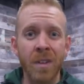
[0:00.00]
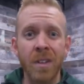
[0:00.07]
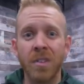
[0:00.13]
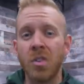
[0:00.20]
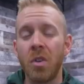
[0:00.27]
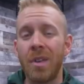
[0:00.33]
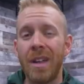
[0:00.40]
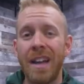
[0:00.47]

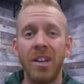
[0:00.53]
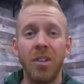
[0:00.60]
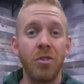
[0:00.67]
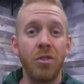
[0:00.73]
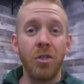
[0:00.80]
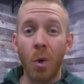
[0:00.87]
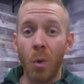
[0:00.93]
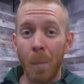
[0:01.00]
so that you
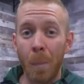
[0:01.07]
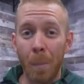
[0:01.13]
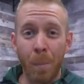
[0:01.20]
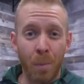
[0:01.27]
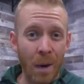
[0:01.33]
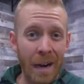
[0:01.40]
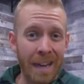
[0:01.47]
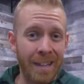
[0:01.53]
don't
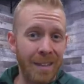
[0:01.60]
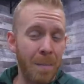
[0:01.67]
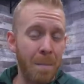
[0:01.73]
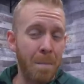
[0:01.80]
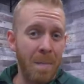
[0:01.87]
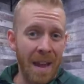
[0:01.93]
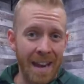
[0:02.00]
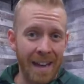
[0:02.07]
break the
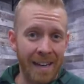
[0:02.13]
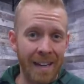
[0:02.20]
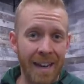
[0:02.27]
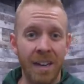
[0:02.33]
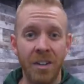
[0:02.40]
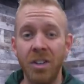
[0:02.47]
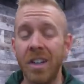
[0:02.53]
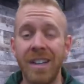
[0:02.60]
bank
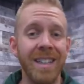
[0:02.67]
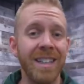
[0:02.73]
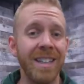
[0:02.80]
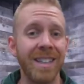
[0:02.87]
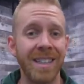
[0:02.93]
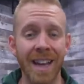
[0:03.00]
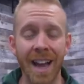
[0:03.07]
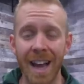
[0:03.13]
and you can
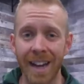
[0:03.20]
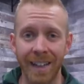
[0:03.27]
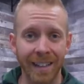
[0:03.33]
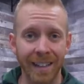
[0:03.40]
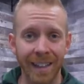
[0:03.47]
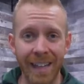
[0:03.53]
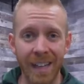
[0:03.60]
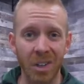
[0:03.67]
decide
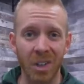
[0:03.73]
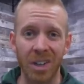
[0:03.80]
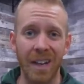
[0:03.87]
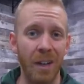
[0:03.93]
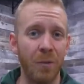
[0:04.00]
later